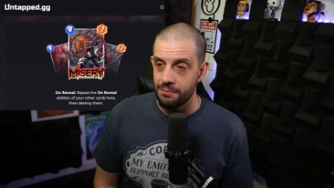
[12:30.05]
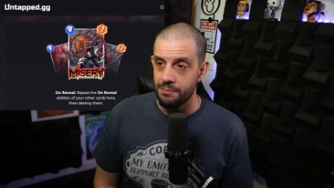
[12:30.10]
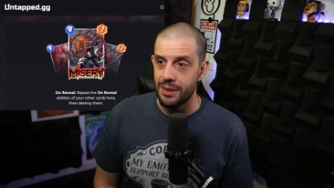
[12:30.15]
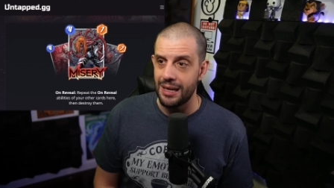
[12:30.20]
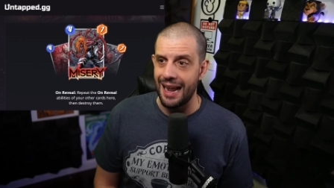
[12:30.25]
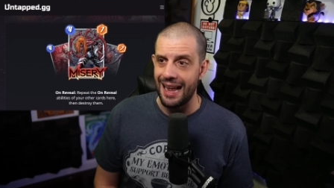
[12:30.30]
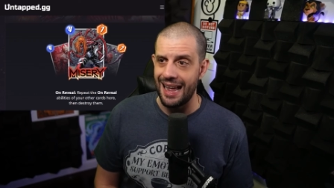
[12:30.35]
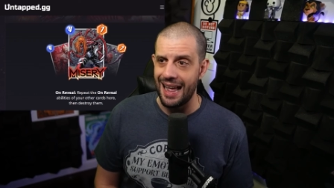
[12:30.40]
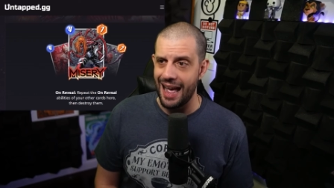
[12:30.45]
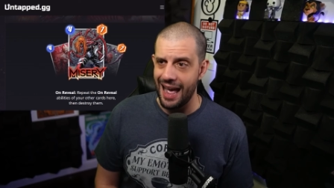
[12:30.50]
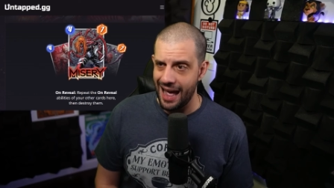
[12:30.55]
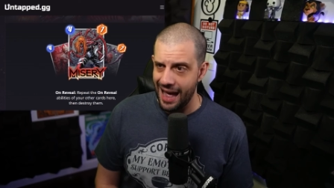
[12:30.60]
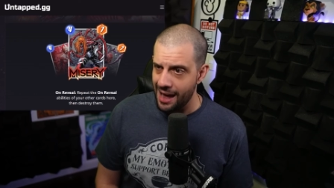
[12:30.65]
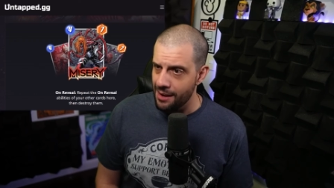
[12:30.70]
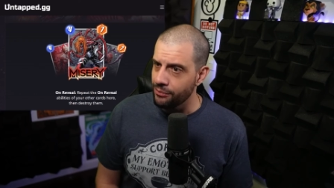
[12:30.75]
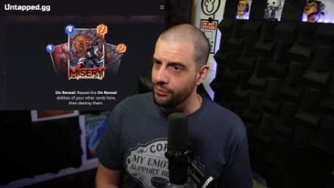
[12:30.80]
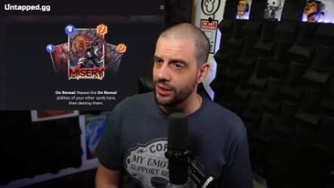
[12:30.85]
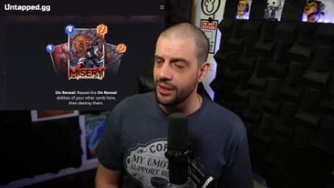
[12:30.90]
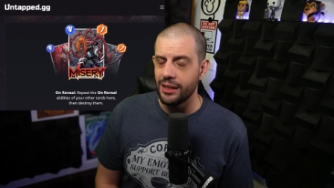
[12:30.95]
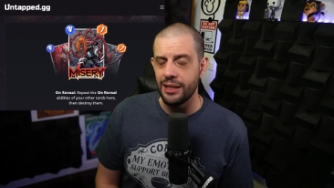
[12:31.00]
but I
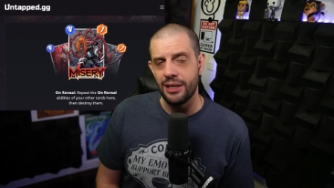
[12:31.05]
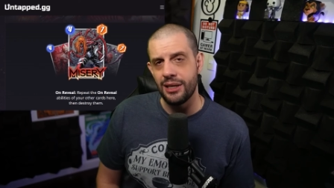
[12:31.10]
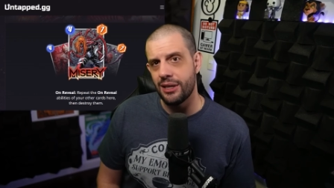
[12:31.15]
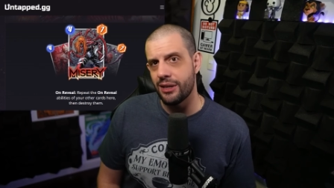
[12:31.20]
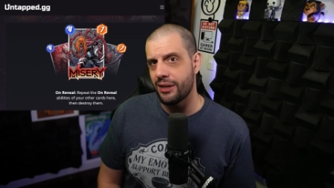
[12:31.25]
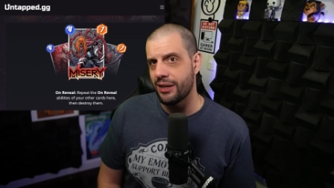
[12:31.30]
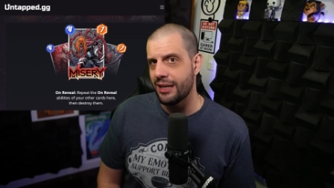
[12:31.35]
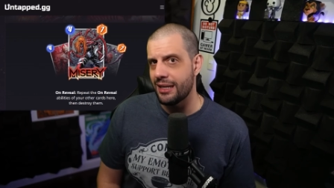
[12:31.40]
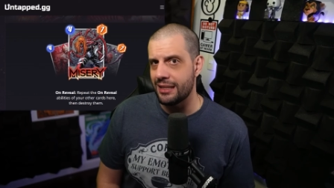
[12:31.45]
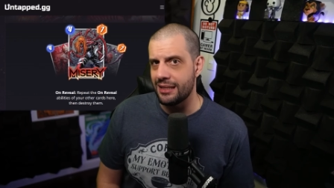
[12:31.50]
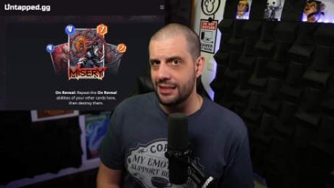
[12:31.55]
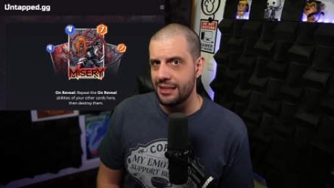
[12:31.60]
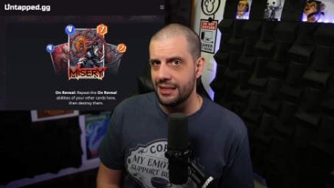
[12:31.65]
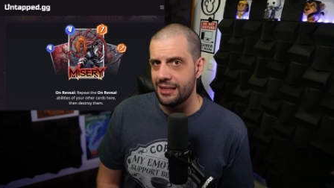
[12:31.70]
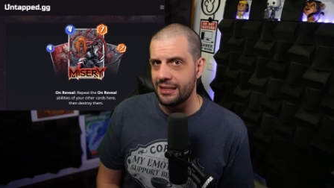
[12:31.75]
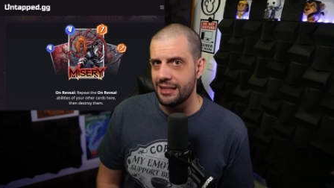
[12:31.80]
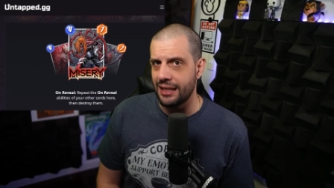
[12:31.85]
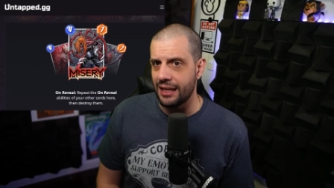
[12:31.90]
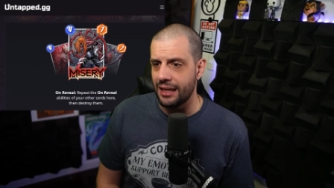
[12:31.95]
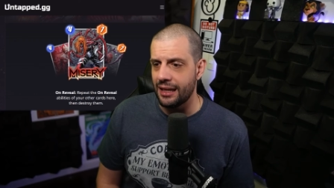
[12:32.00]
am really curious to
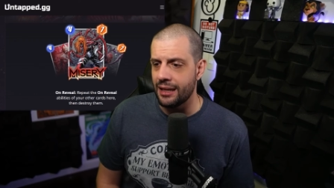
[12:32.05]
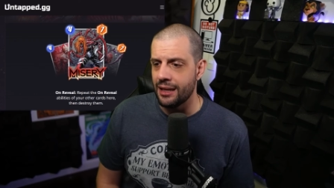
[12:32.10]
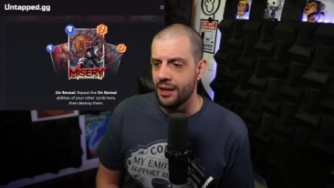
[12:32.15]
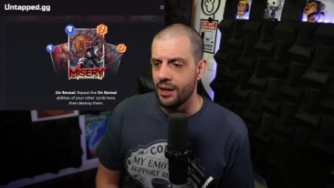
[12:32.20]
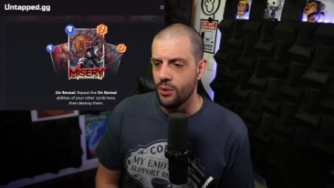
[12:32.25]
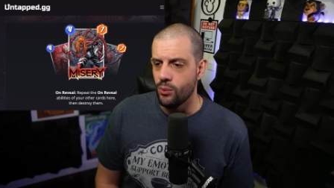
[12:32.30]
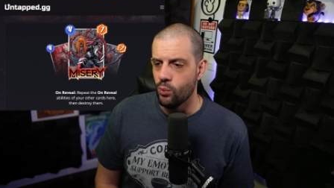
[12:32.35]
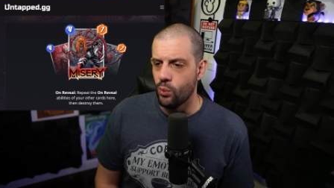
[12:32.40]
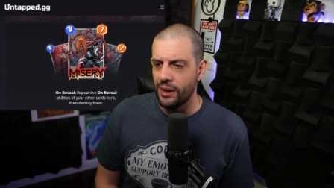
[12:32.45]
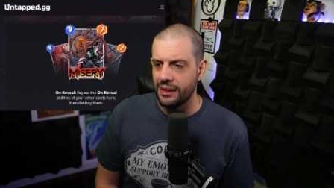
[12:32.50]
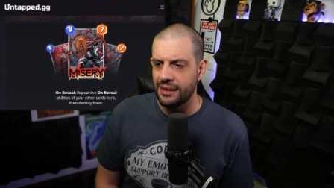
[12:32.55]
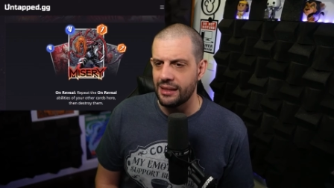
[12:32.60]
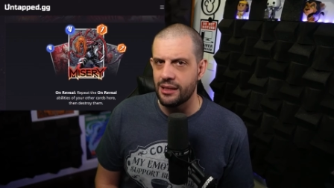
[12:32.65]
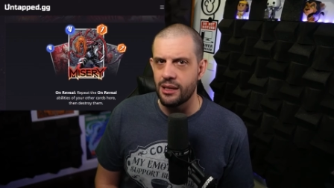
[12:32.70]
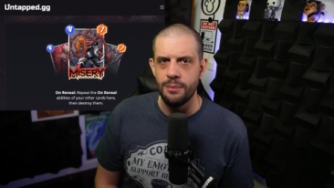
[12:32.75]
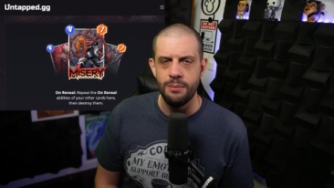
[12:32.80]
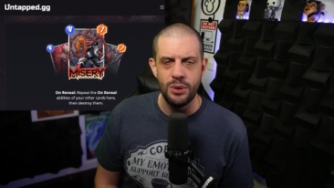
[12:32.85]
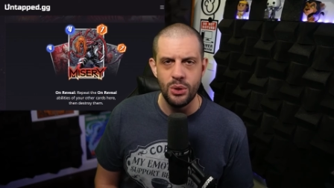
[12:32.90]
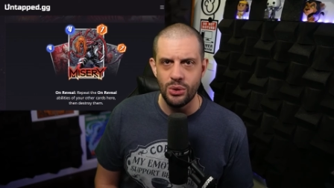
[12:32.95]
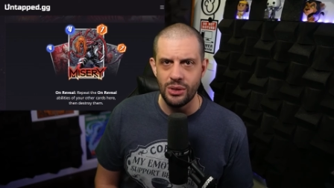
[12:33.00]
see what the
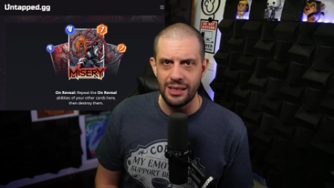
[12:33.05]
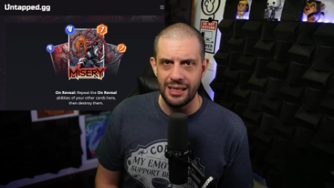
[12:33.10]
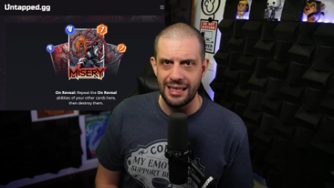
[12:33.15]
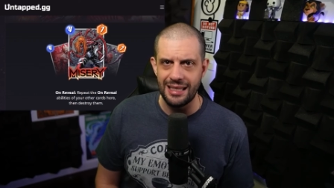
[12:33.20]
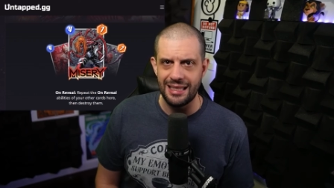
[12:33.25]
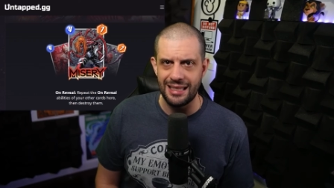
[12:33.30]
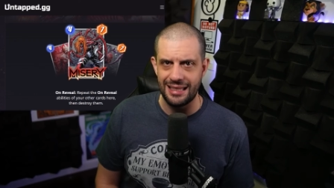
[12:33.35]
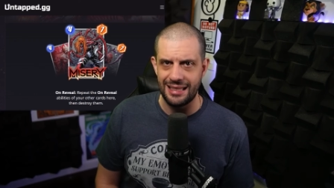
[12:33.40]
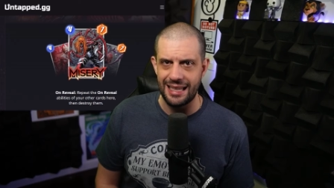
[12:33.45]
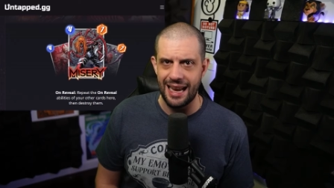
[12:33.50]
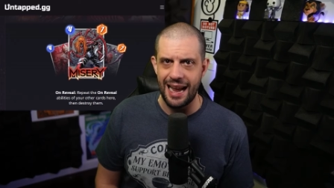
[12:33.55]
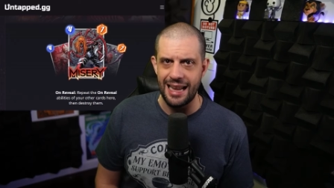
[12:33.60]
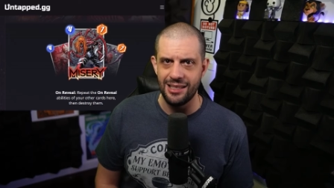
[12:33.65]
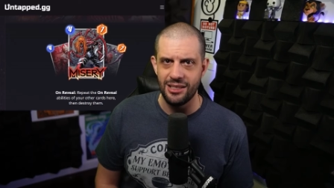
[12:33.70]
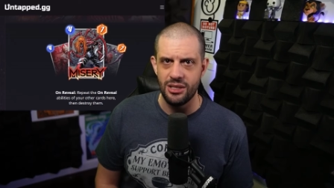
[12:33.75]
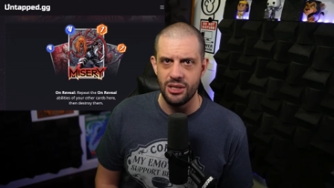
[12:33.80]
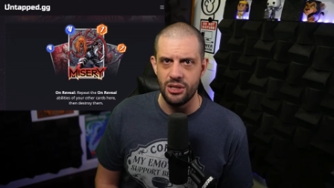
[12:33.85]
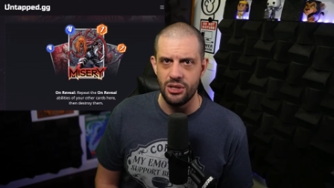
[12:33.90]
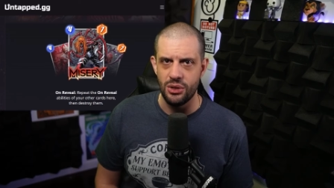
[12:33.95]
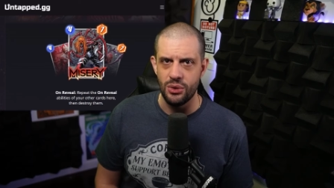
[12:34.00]
community
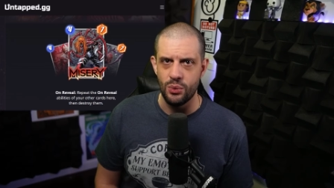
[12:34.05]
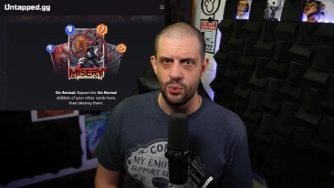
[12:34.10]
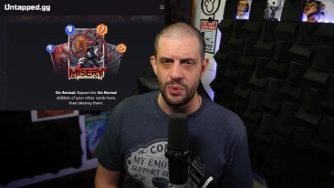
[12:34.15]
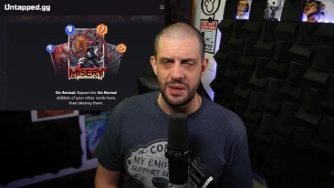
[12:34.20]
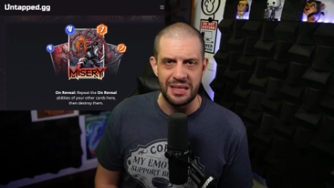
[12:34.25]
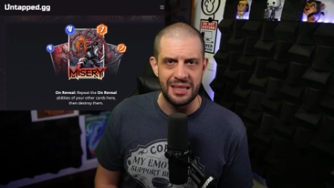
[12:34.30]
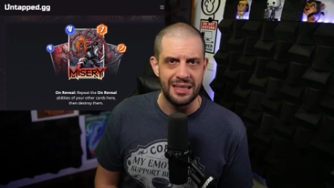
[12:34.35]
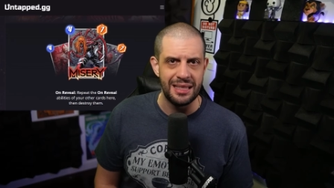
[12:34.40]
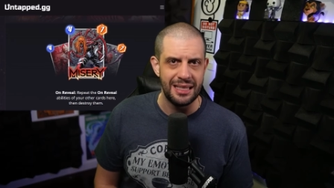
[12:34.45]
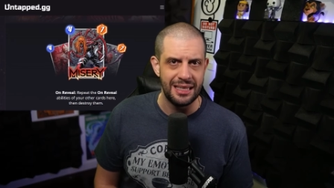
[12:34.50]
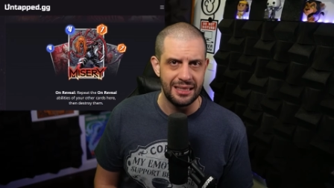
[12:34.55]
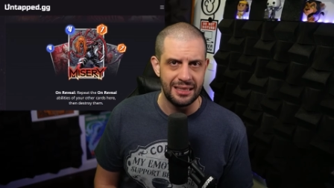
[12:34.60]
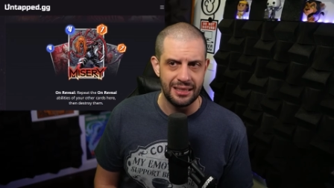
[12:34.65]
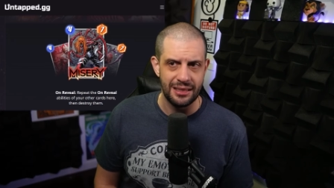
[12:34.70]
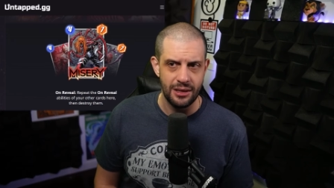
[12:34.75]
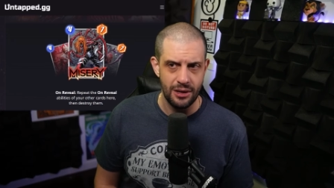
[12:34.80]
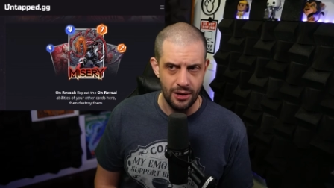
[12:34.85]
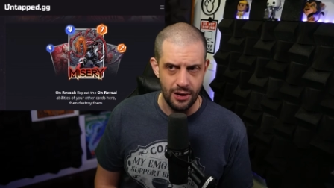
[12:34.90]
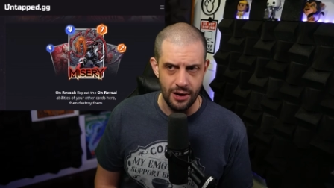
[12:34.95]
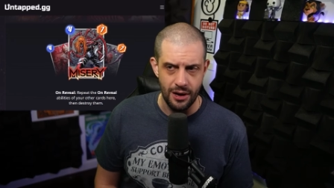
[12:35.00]
decides to do with this
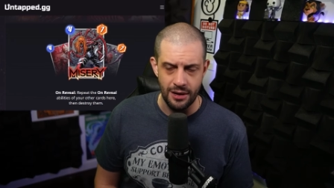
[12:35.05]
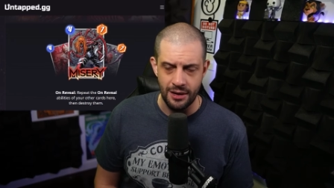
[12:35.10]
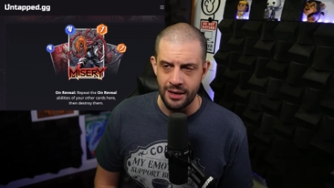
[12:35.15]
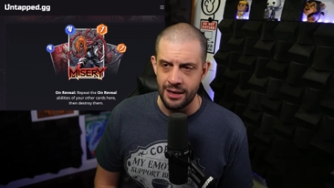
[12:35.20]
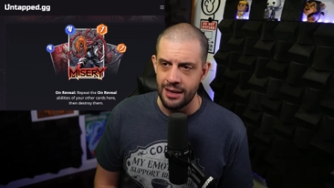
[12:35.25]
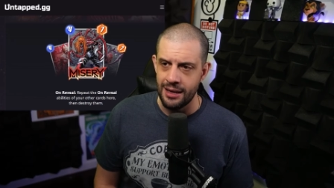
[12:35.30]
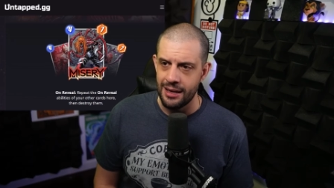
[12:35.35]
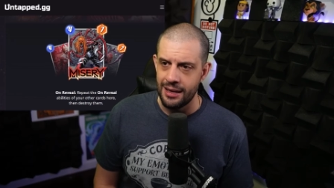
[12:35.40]
card.